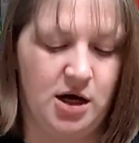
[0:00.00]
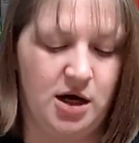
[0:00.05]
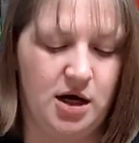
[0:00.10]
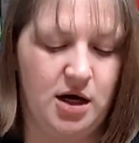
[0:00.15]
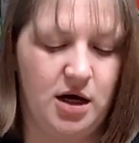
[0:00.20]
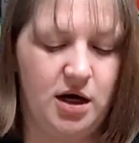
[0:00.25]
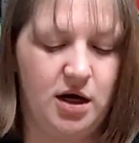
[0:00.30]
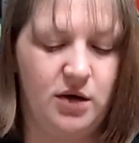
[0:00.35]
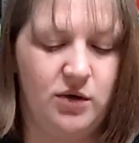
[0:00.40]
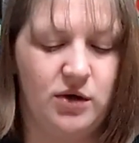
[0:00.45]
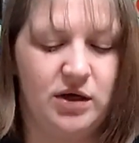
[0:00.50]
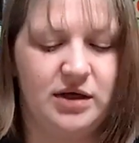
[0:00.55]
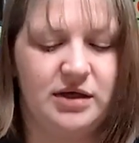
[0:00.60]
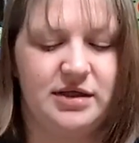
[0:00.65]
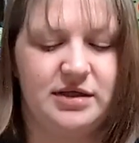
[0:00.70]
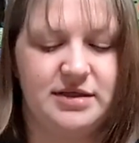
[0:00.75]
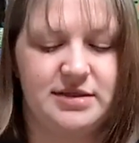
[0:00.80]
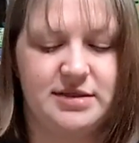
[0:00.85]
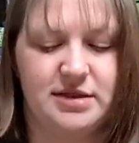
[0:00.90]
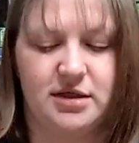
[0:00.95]
Oh,
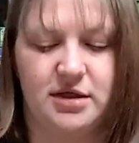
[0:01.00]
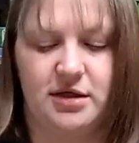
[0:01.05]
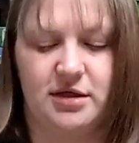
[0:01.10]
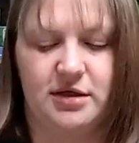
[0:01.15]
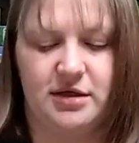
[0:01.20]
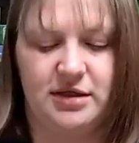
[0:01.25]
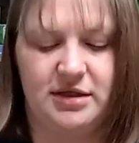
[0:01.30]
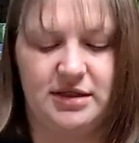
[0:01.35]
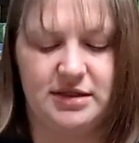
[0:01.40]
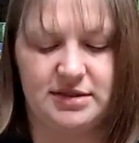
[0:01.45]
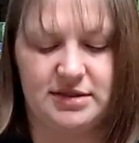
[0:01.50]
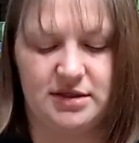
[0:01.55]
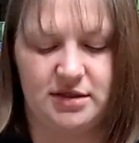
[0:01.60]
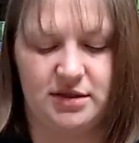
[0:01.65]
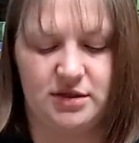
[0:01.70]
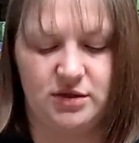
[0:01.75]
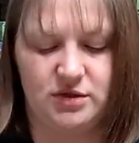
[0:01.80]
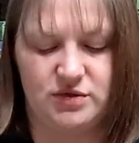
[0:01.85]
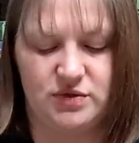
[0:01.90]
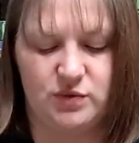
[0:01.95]
these are
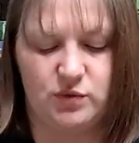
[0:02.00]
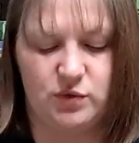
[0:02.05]
those